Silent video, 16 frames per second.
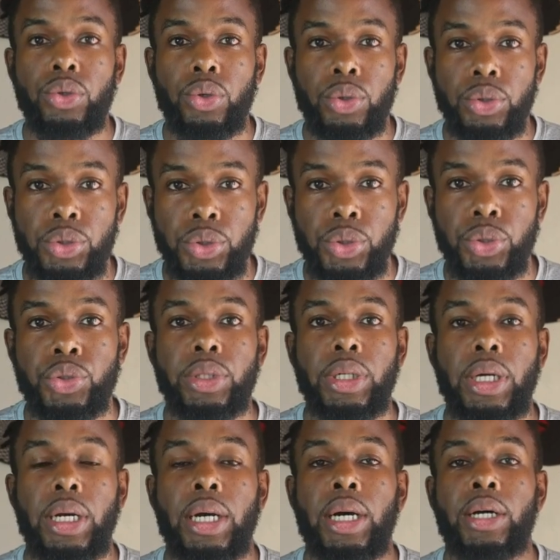your children
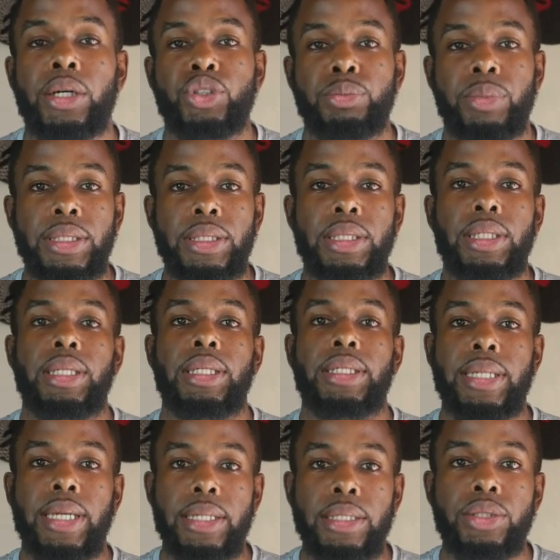are automatically
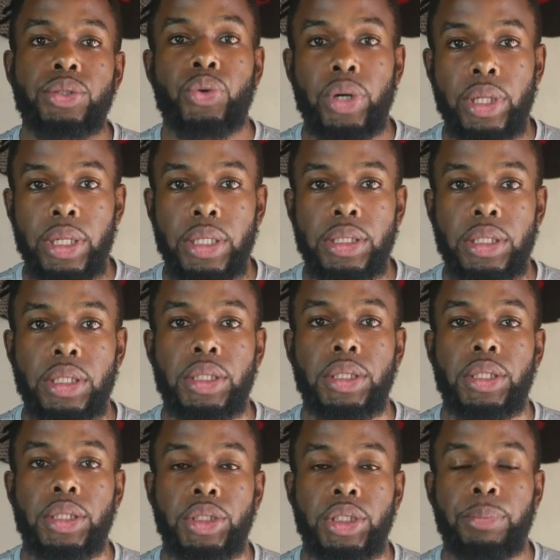entitled to Rwandan
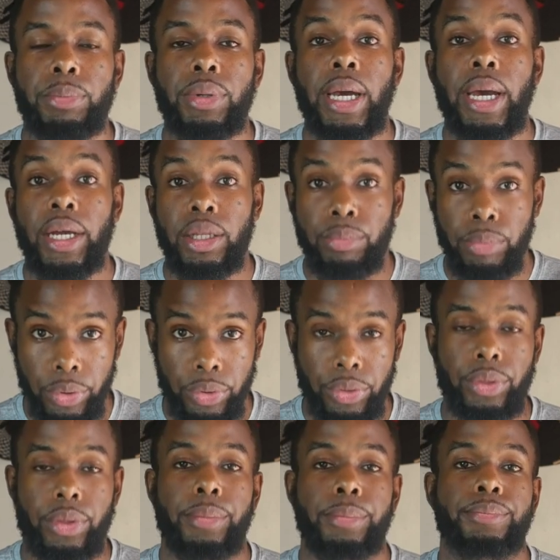citizenship at birth.